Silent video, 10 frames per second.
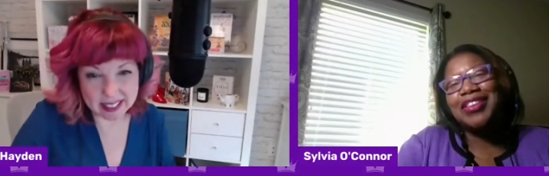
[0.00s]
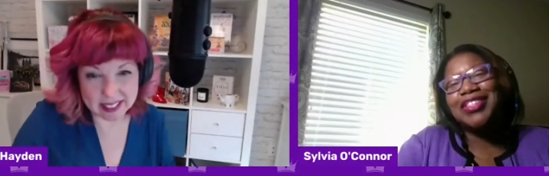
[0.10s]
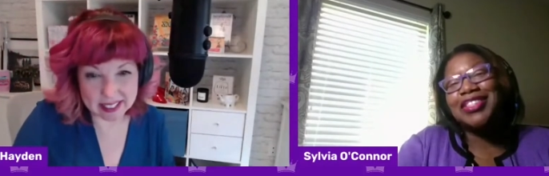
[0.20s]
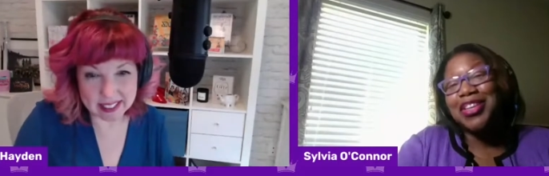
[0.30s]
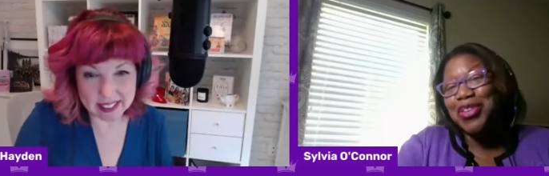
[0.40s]

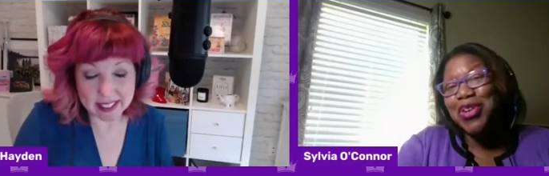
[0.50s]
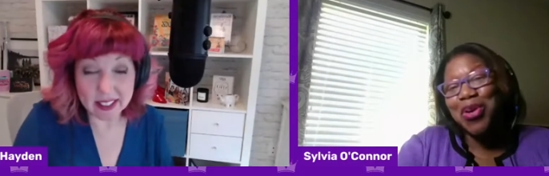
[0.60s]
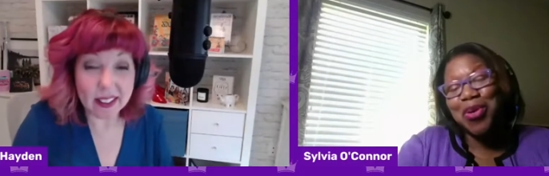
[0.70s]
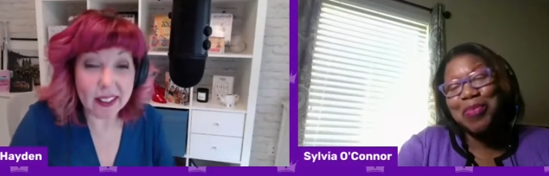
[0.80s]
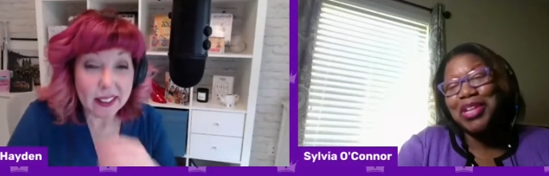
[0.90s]
Speaker 1: southern
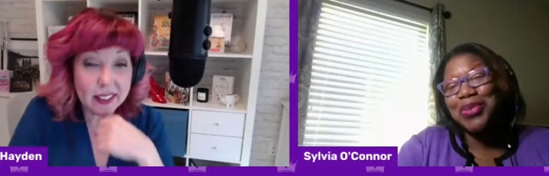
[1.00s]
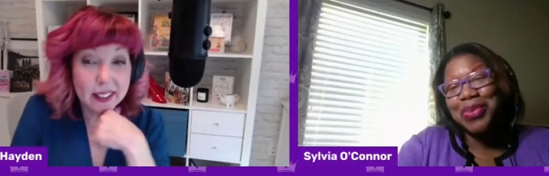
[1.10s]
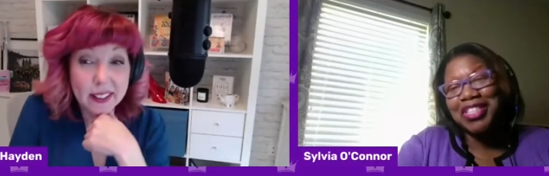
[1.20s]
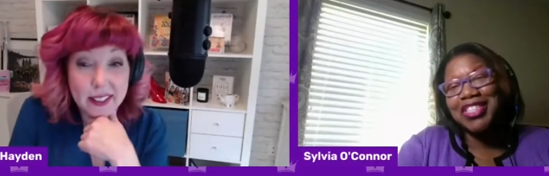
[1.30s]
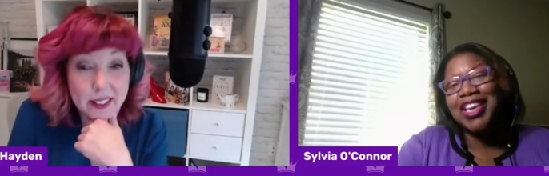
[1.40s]
home in
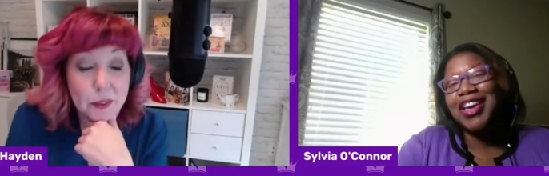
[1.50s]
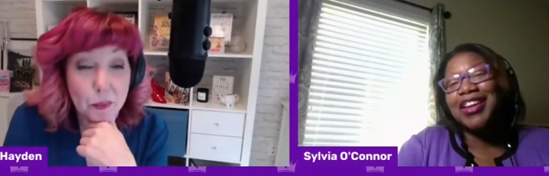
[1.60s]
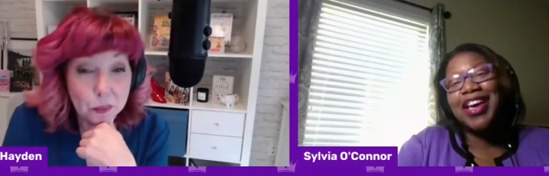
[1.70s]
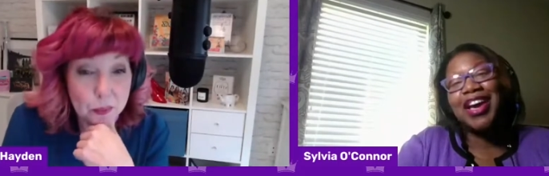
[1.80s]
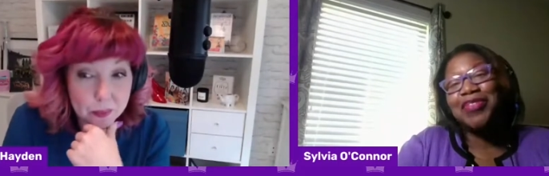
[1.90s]

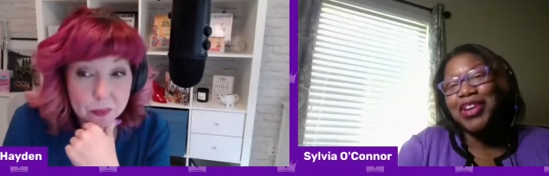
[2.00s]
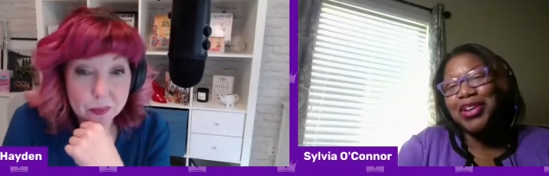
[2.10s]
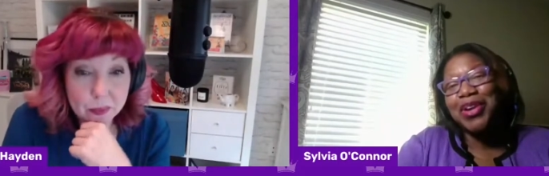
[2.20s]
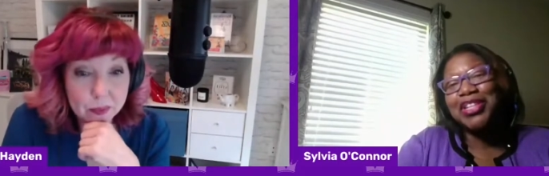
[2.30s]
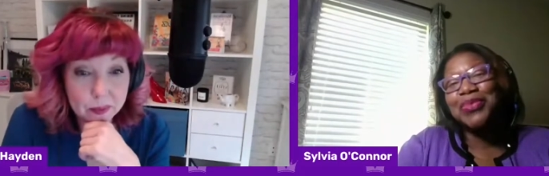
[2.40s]
Louisiana, after I
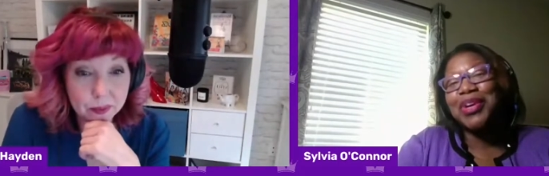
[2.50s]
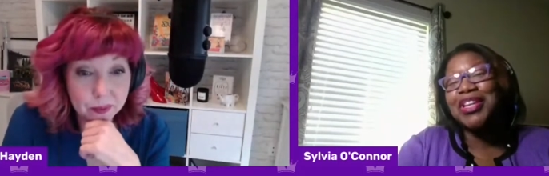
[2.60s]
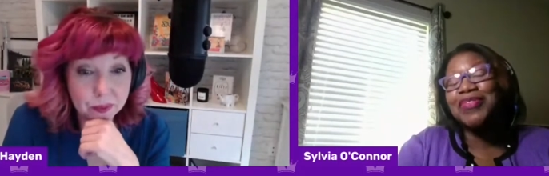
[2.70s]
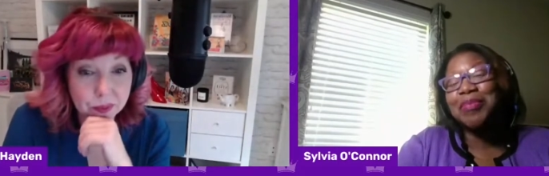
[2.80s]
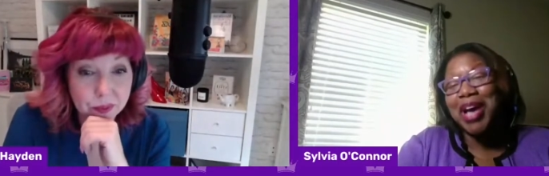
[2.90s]

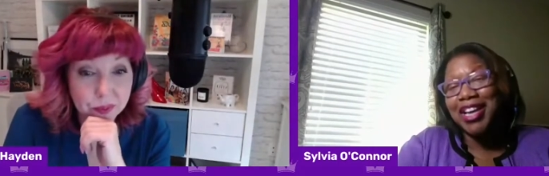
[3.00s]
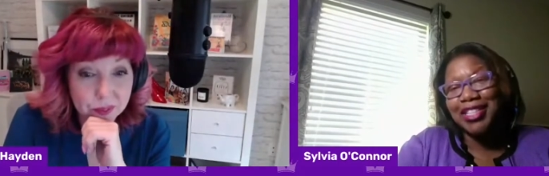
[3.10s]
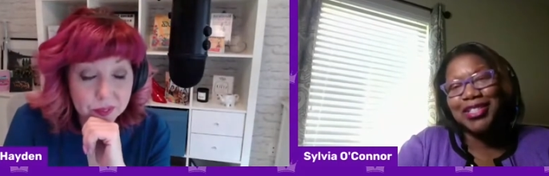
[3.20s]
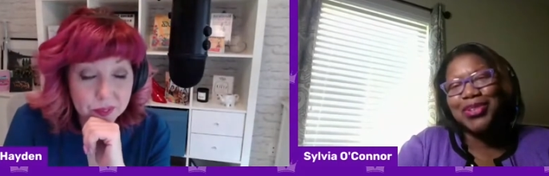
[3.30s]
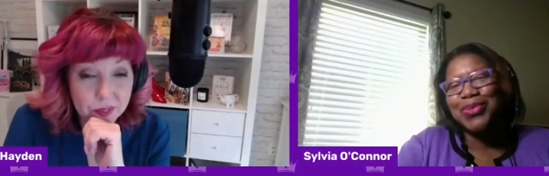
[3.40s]
graduated from high
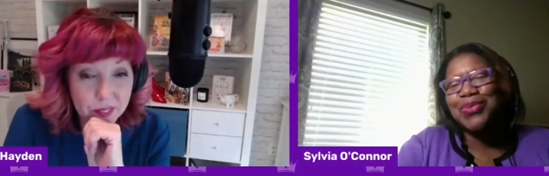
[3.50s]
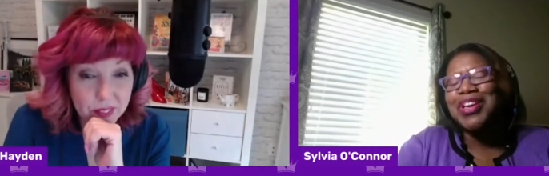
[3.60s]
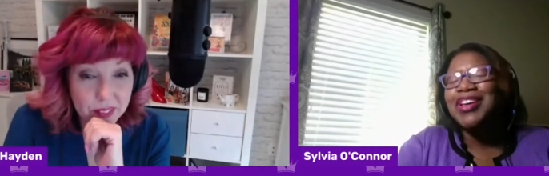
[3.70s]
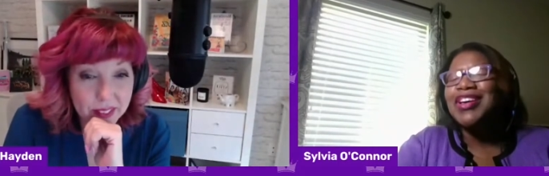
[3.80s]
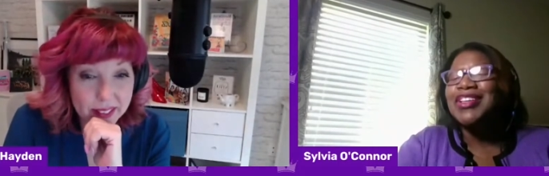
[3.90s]
school
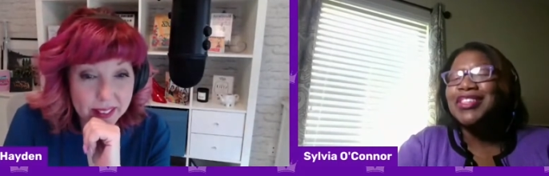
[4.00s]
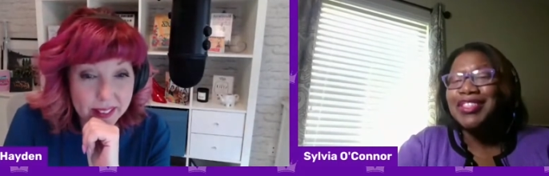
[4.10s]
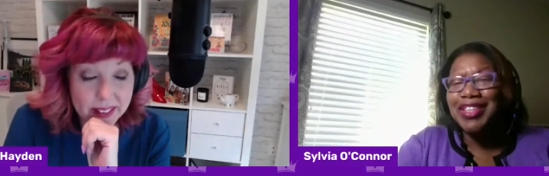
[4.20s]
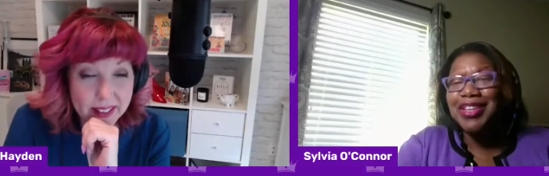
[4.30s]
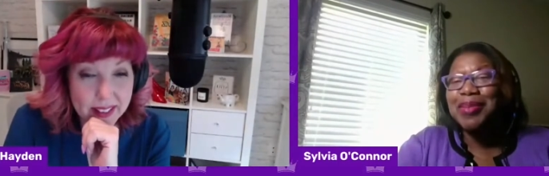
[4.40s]
to
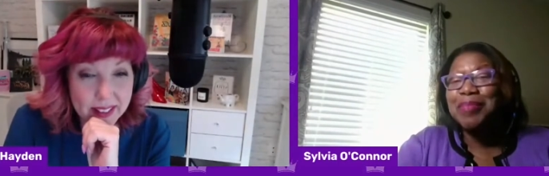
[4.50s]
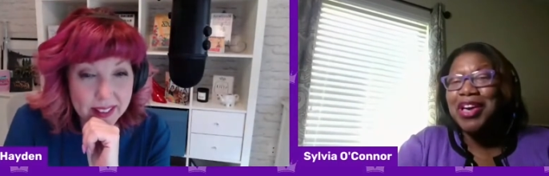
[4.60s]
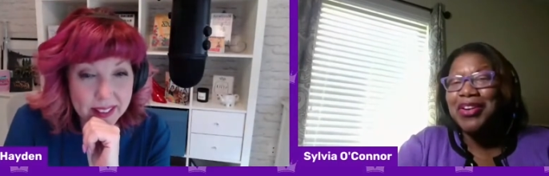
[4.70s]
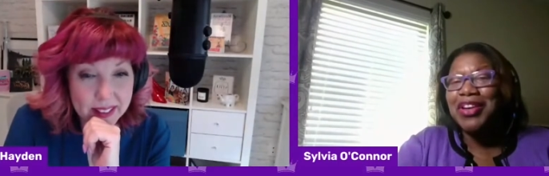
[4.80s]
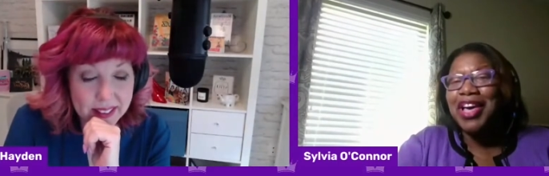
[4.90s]
seek a
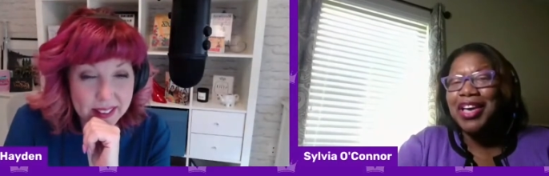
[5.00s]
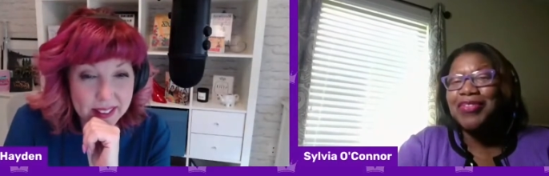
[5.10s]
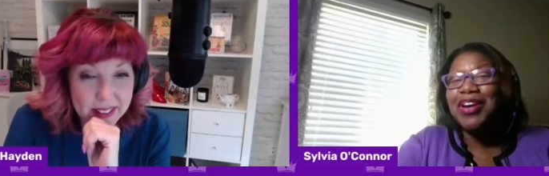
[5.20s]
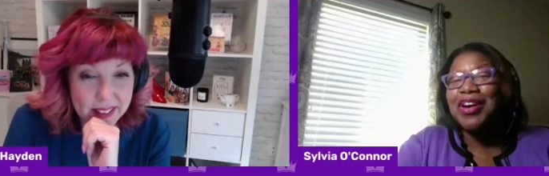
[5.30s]
better life